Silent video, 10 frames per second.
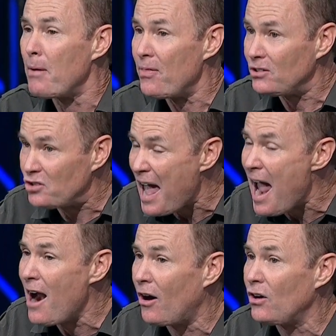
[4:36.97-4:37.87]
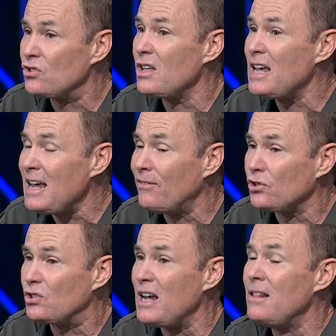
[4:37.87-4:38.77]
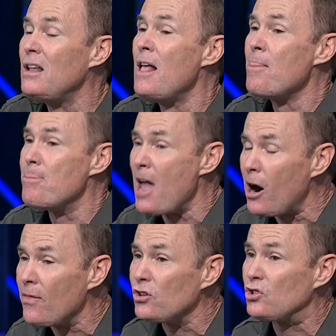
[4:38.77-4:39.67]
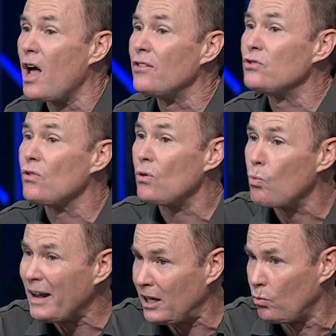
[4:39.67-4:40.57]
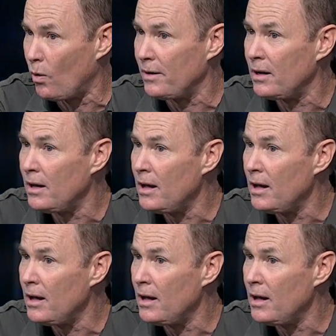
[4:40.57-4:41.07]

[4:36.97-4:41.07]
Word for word: but the tares, the evil seed, they're the sons of the wicked one.